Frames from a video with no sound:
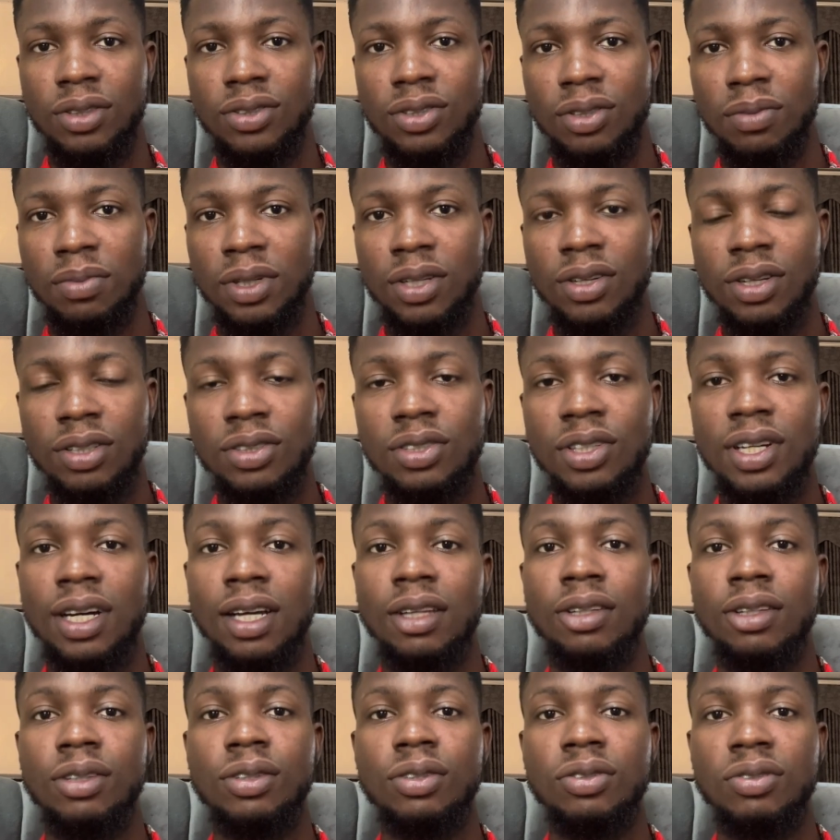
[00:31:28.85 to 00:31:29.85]
So because you
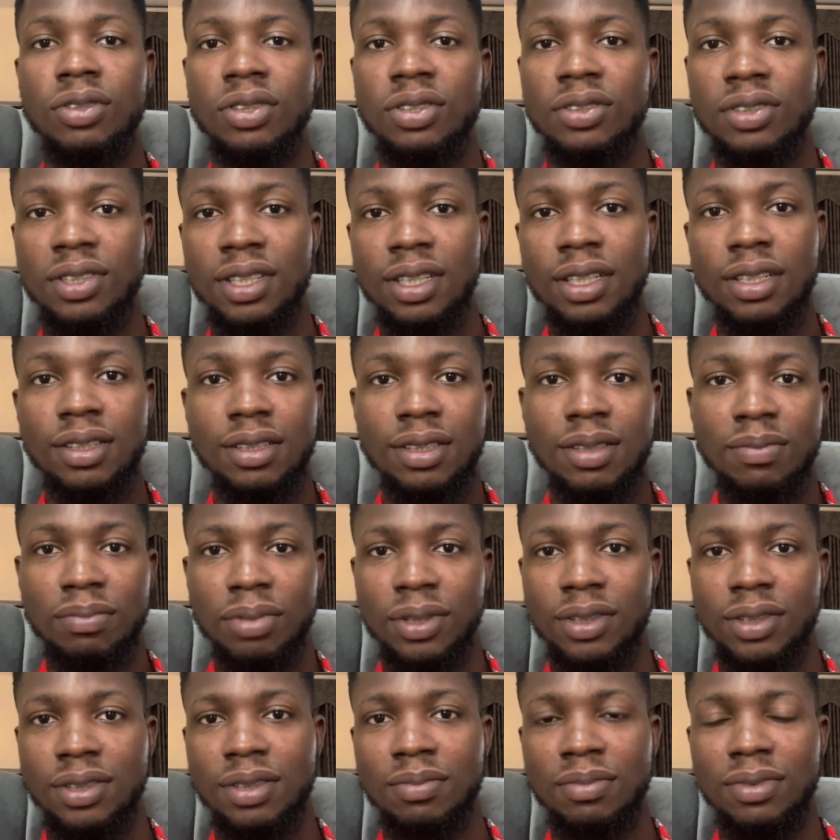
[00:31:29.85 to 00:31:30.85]
cannot do it, you think it's
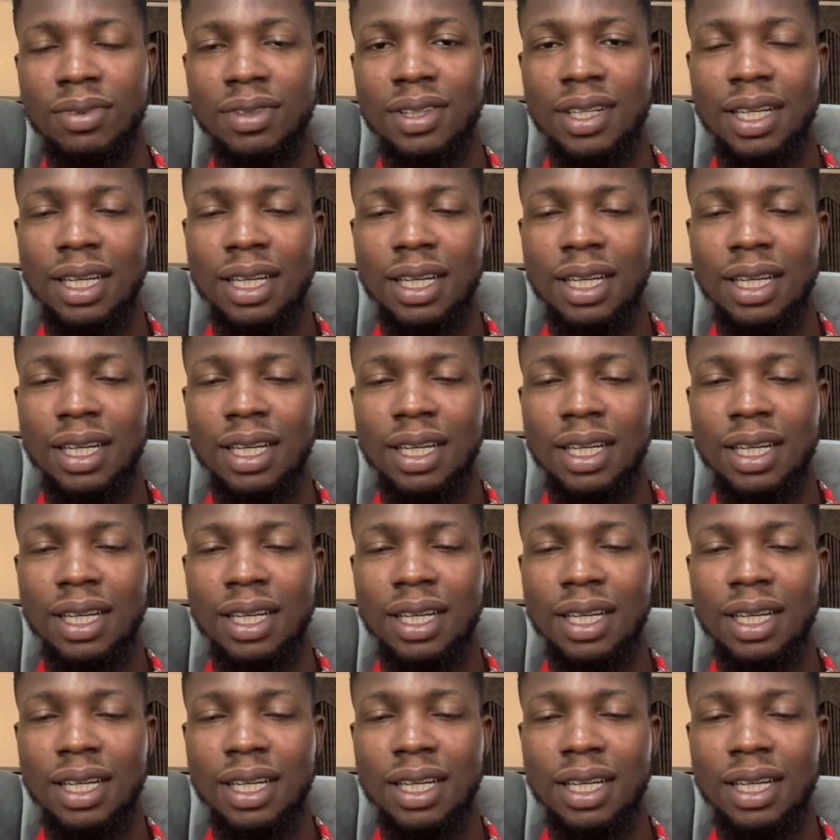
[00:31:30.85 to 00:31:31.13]
impossible.